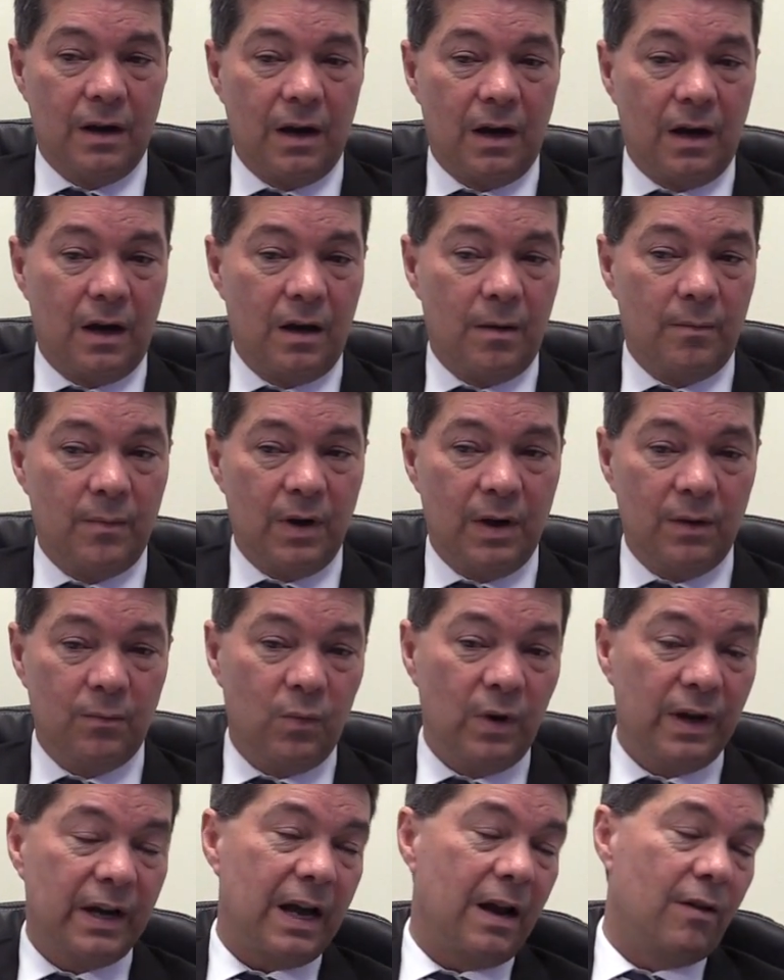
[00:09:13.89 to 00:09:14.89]

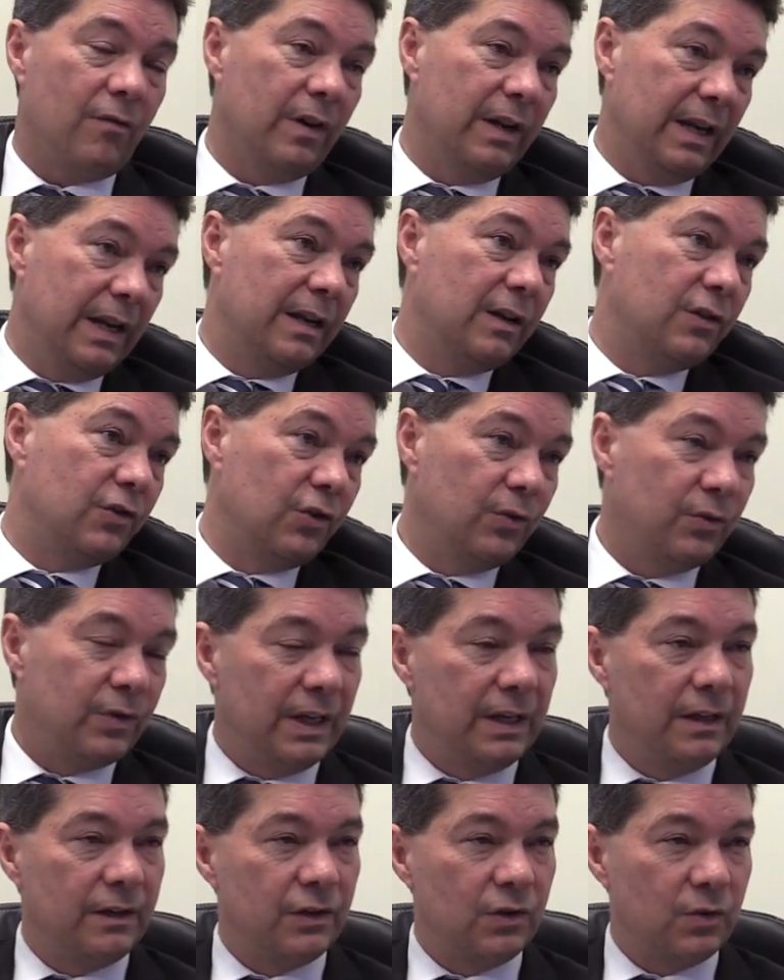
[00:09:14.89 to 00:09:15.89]
And we're currently in a due
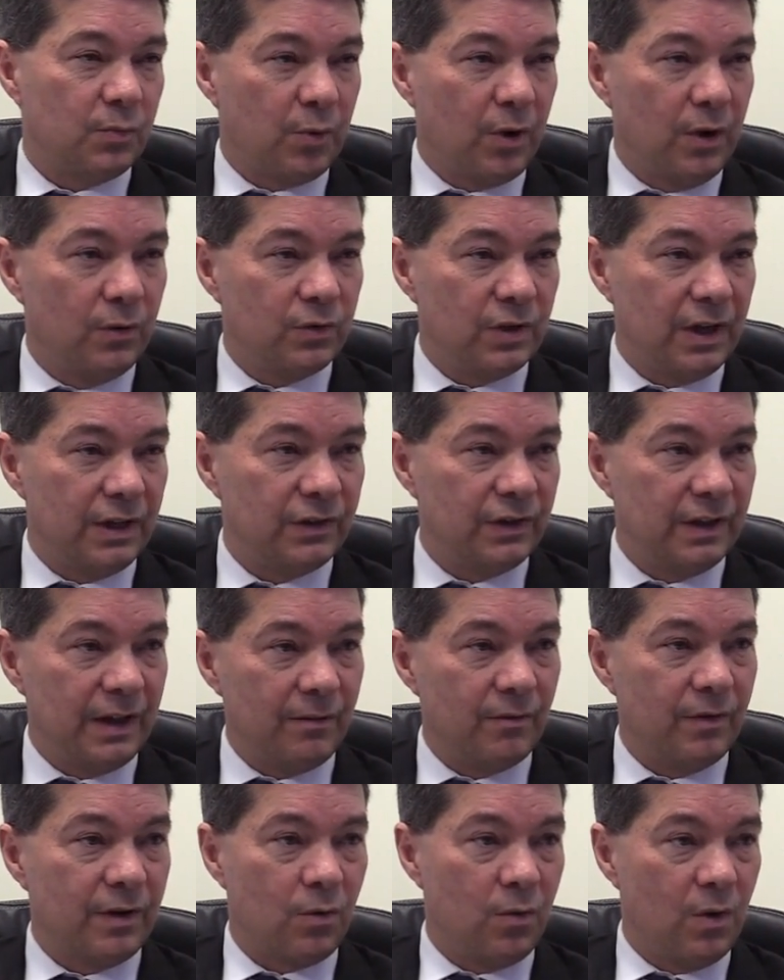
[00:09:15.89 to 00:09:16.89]
diligence process, and
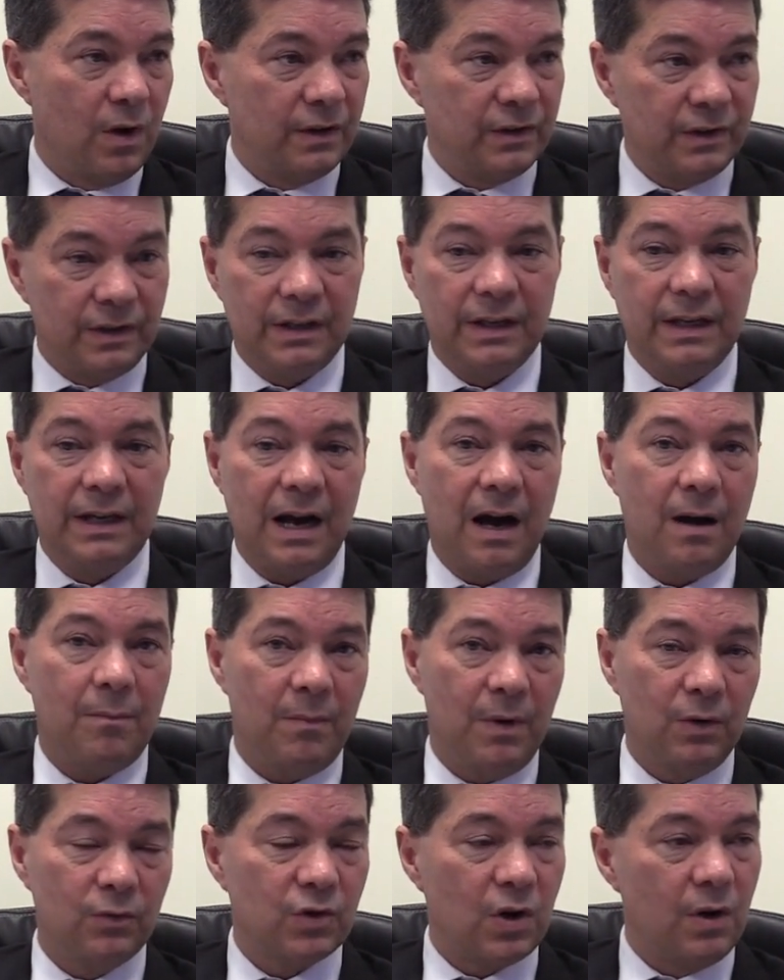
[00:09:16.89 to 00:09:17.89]
that requires the
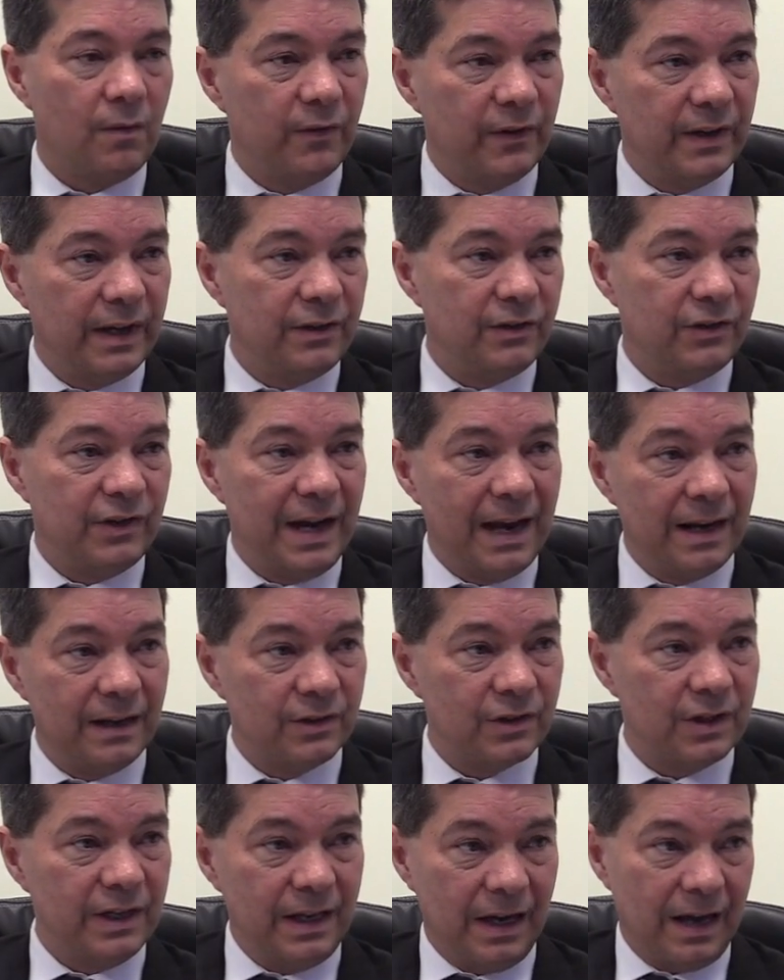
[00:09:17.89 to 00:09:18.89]
utmost
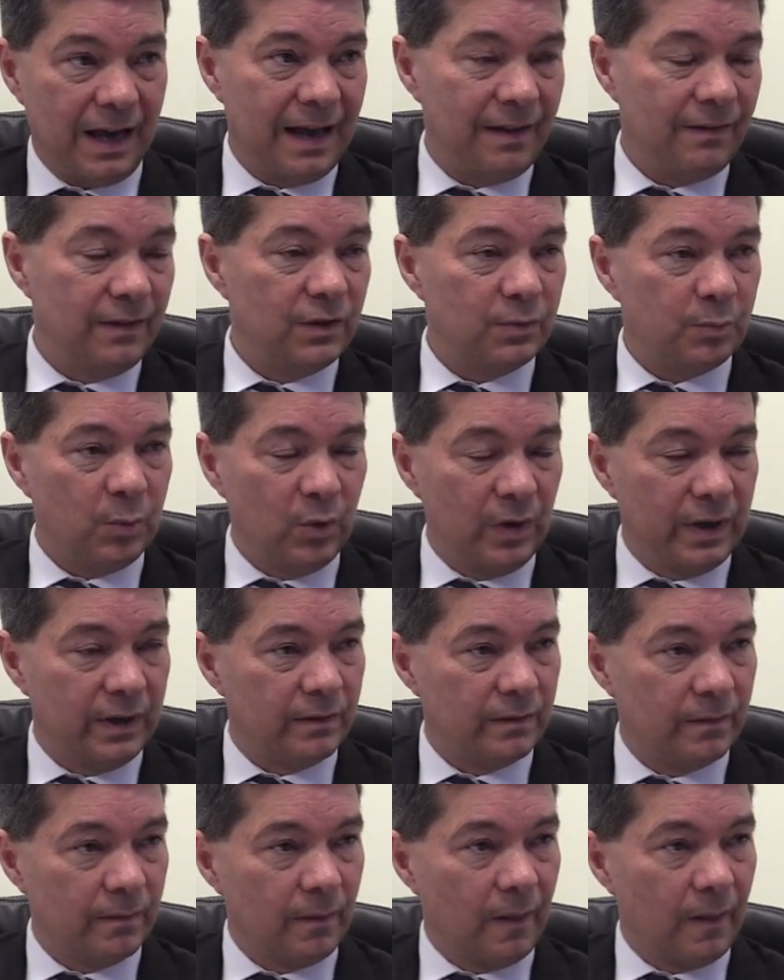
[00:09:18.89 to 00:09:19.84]
confidentiality at this point.